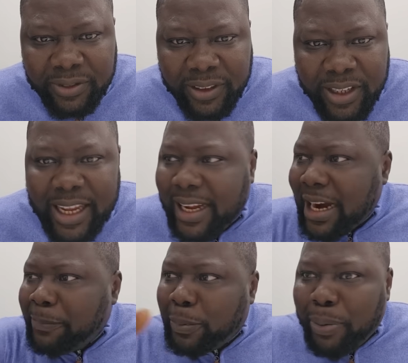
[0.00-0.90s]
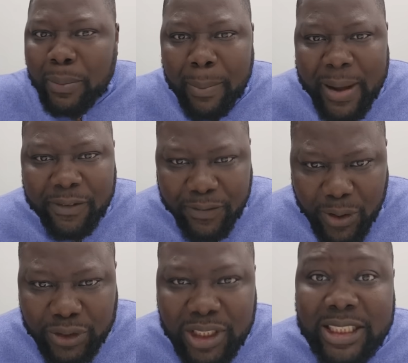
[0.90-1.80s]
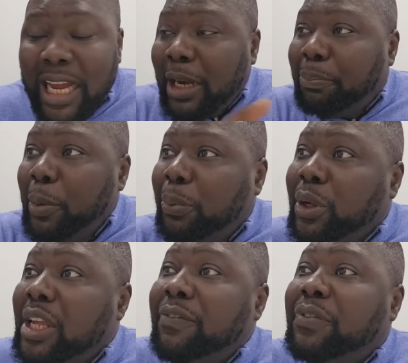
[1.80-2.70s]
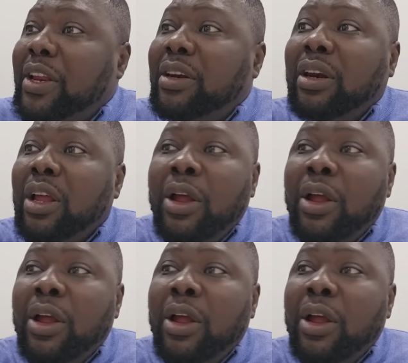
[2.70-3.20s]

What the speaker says: He grabbed power by force. These are the people giving